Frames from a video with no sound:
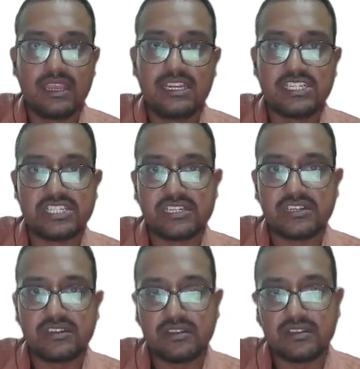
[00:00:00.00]
English.
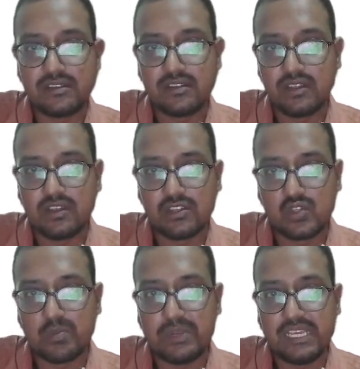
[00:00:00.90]

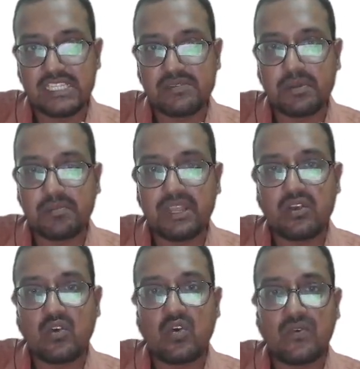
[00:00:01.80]
So please
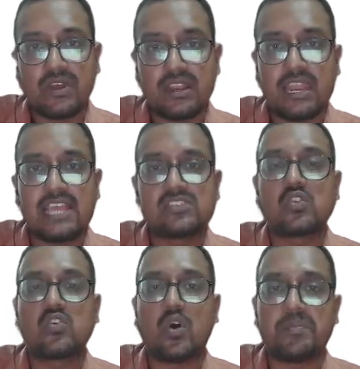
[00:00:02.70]
remember, over
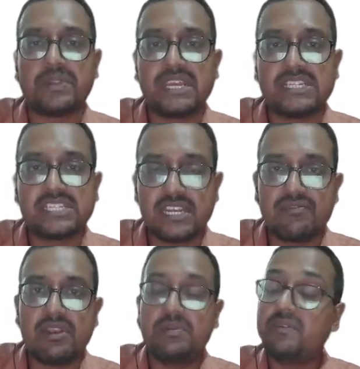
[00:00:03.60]
reliance on
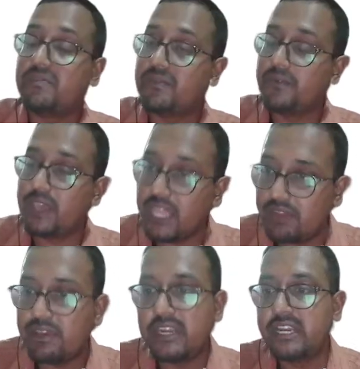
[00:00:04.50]
comprehension will be
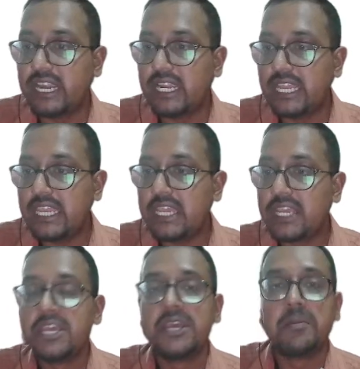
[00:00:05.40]
very deadly.
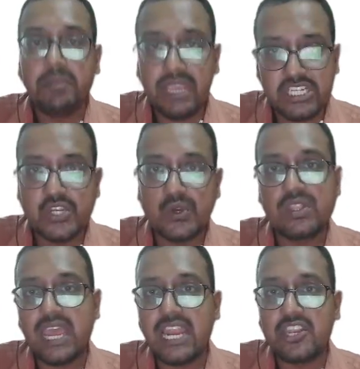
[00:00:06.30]
Make
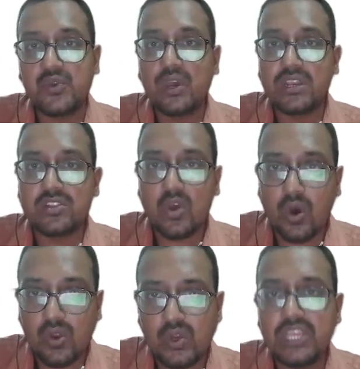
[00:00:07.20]
sure that you are
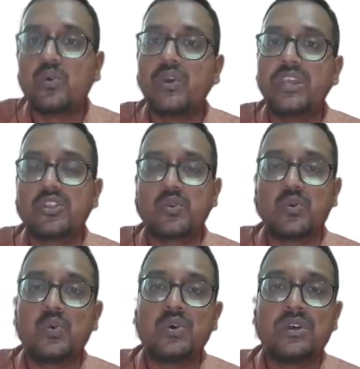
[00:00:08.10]
thoroughly going
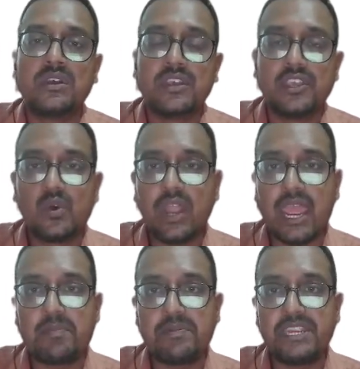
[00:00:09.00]
through your
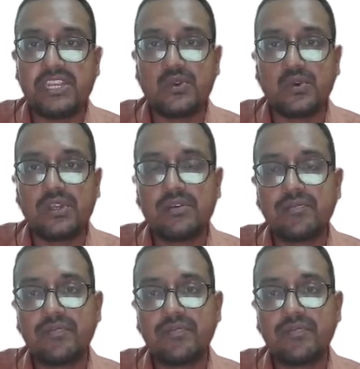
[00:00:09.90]
aptitude,